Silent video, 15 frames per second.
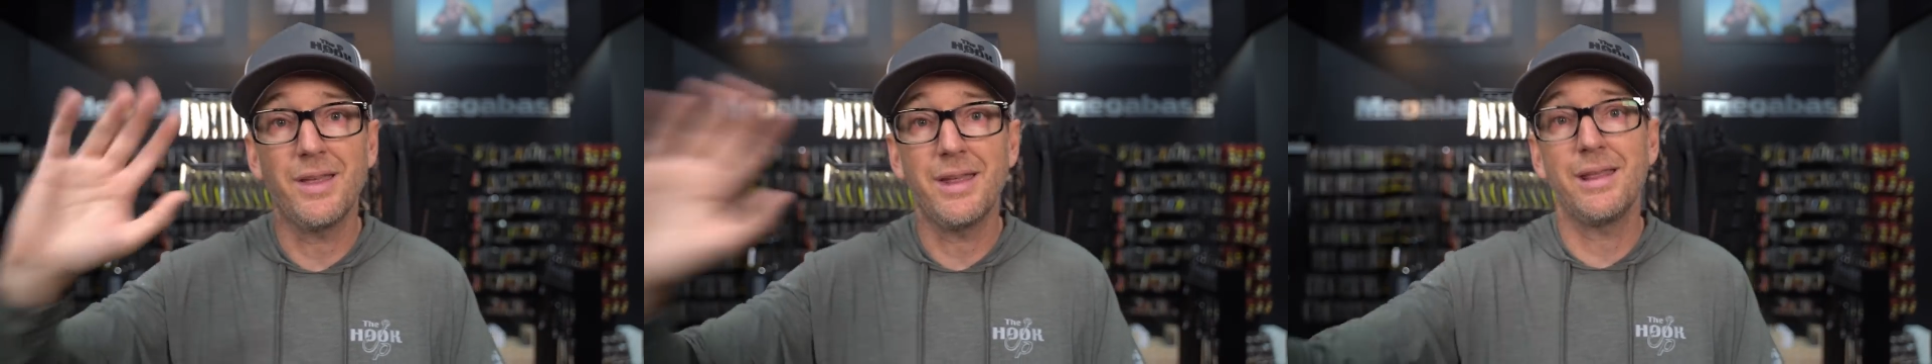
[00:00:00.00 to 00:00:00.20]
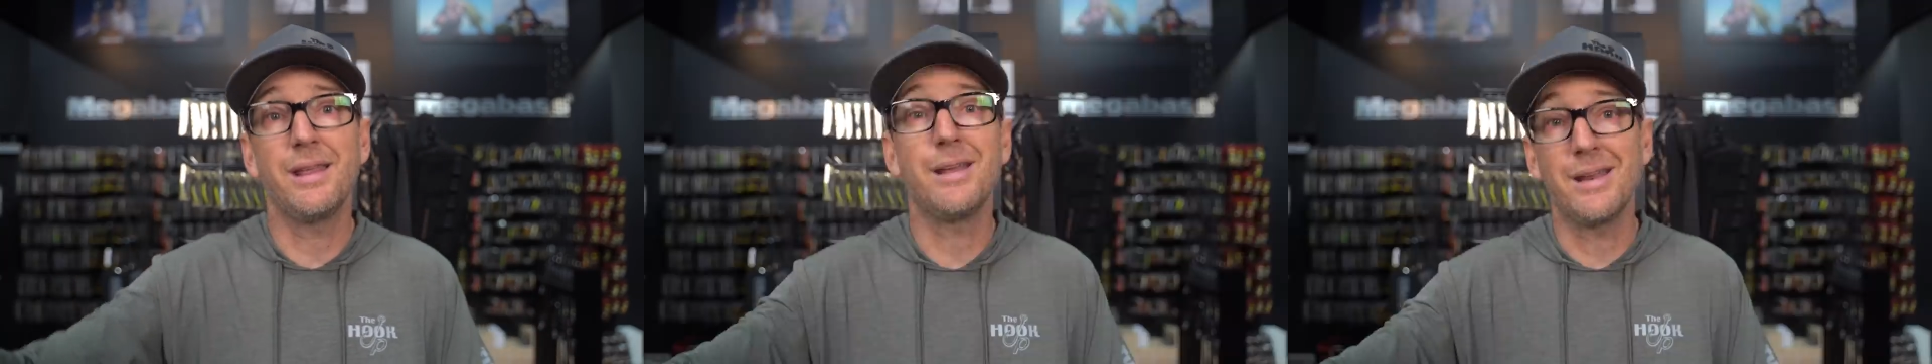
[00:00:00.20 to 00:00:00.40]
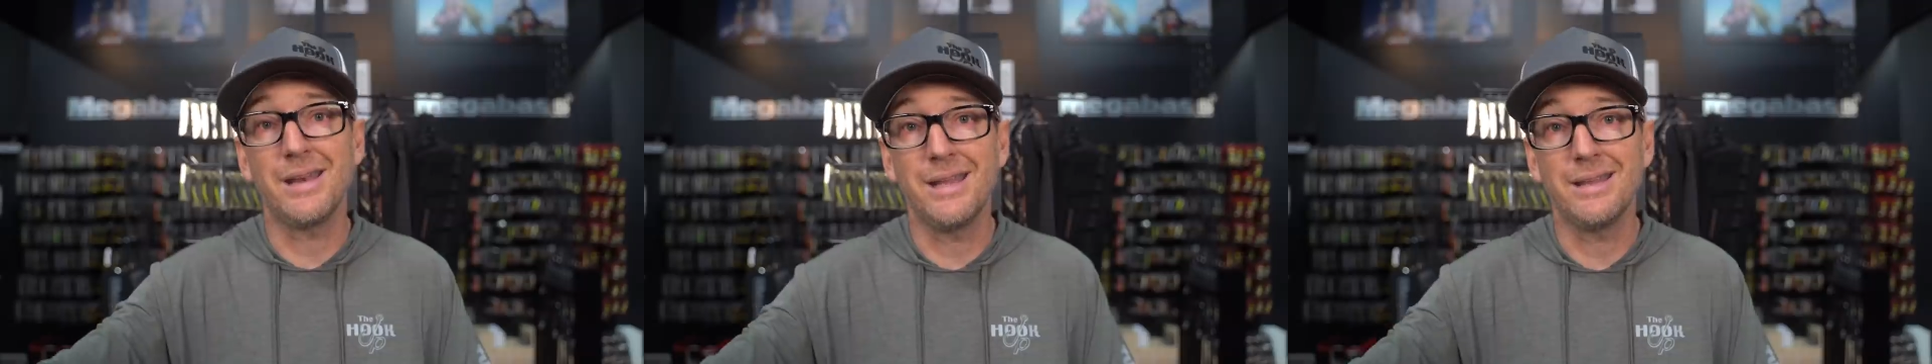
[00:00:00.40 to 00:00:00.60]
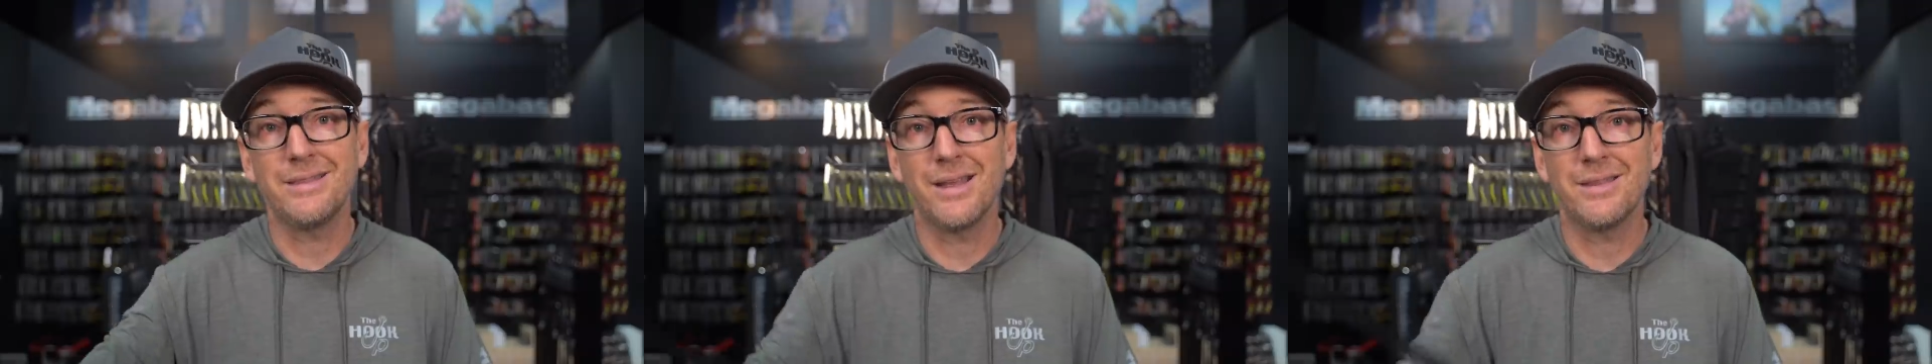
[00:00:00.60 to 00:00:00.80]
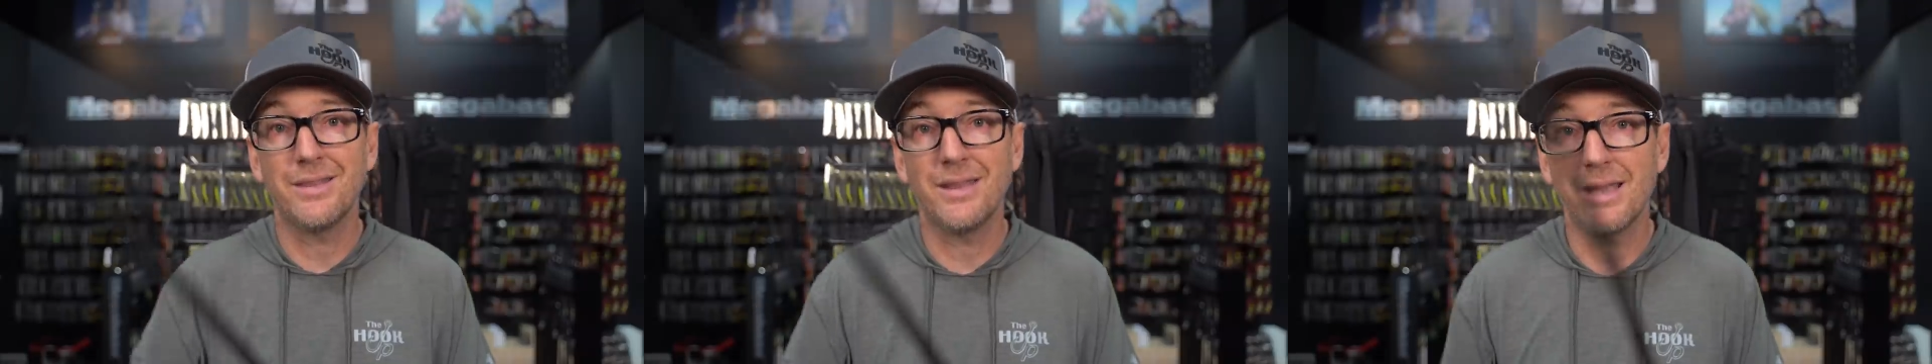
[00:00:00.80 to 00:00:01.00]
I ain't gonna eat
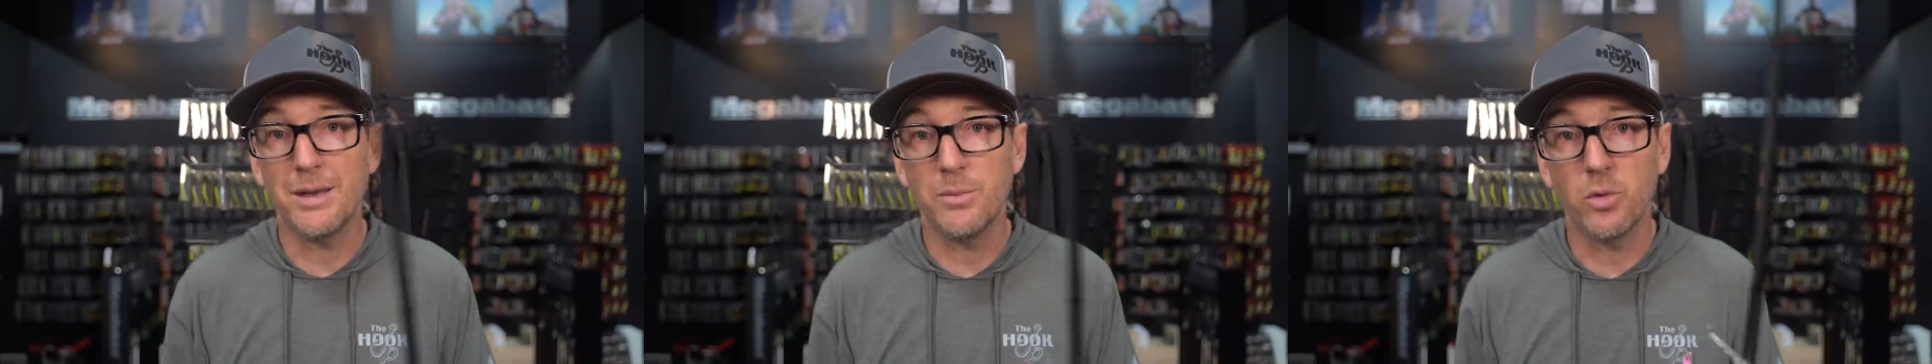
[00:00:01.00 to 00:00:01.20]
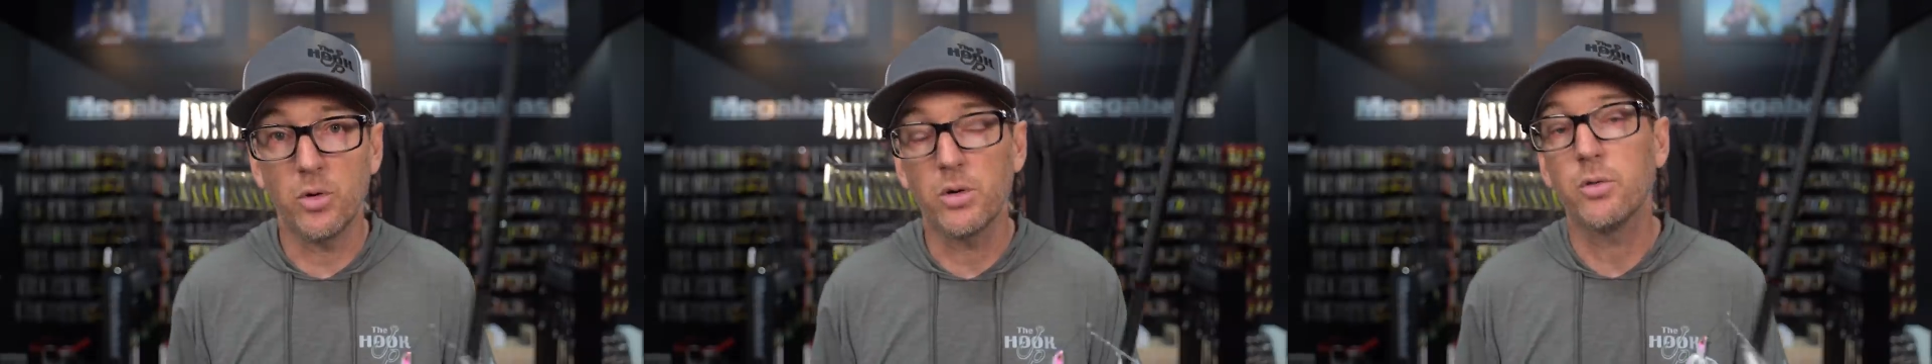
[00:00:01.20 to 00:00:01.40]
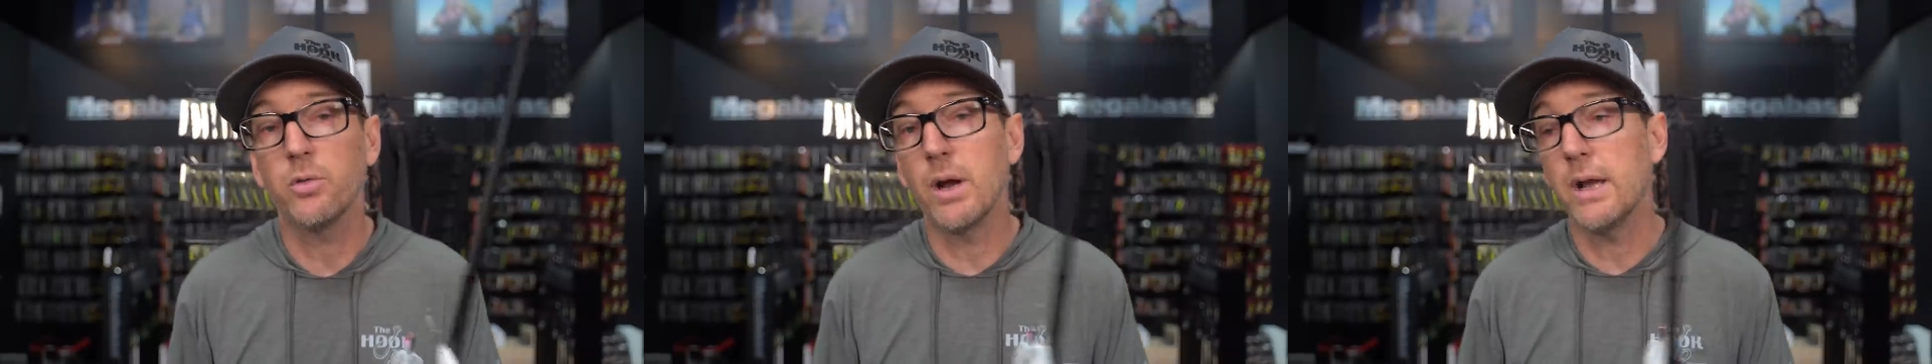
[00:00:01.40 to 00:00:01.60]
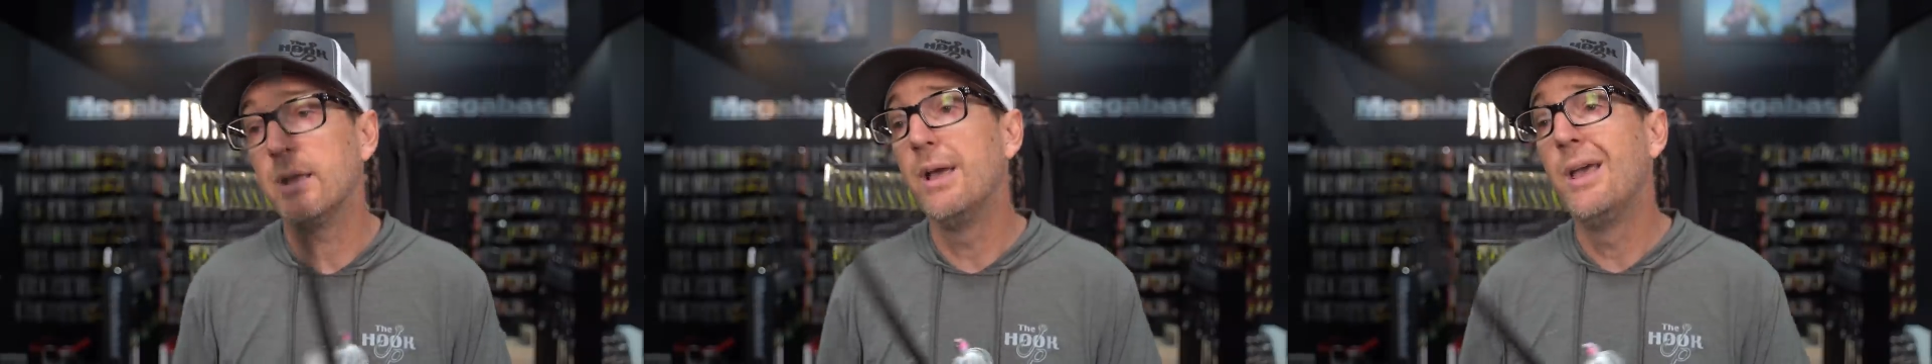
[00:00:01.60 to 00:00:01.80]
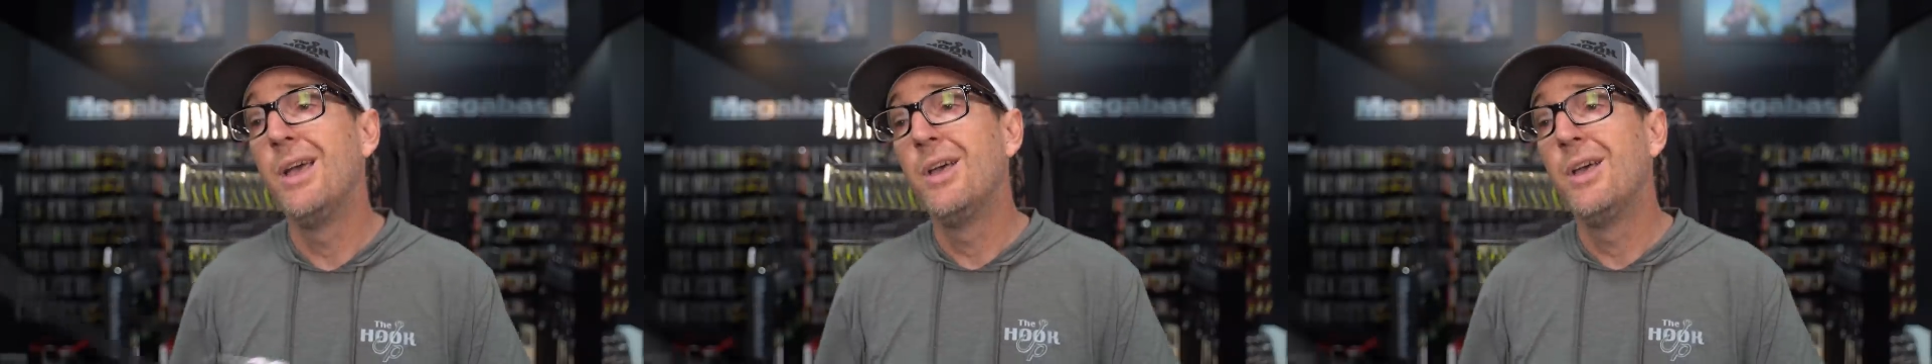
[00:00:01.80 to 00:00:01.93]
that thing anymore, right?